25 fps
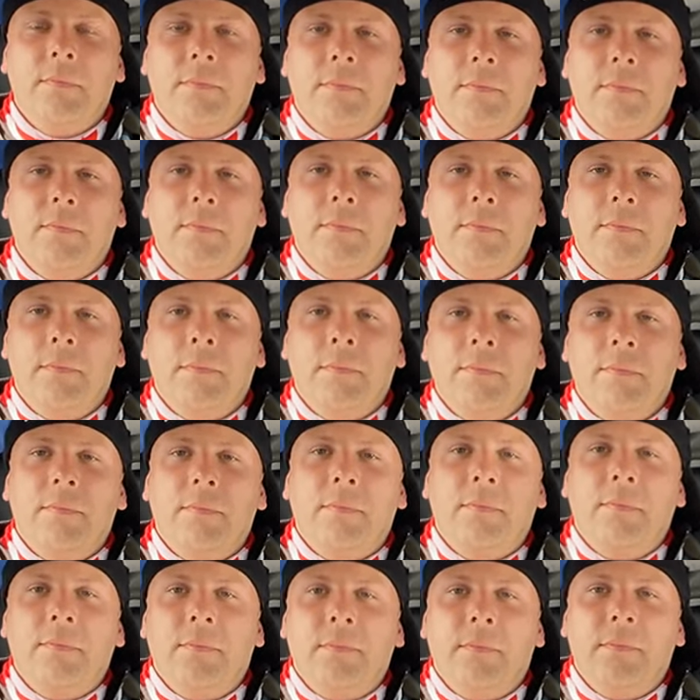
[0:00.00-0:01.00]

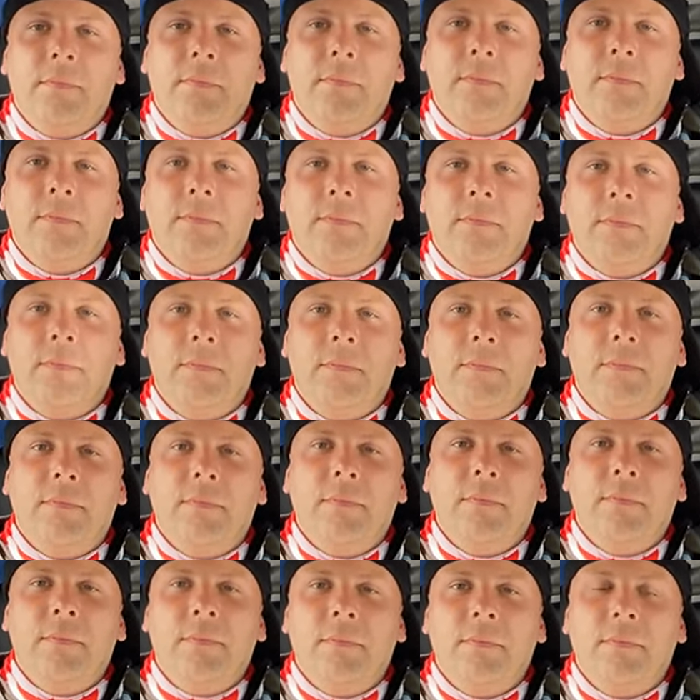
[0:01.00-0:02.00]

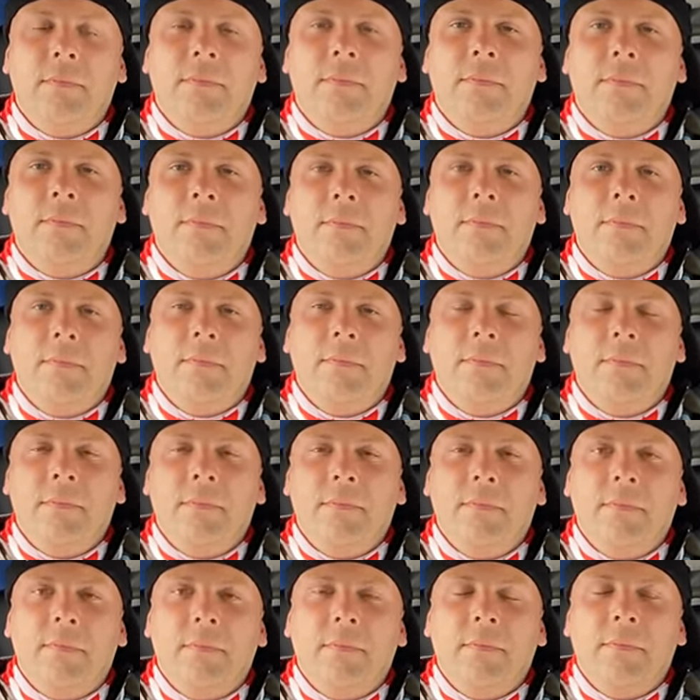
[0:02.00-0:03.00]
The person shown says nothing.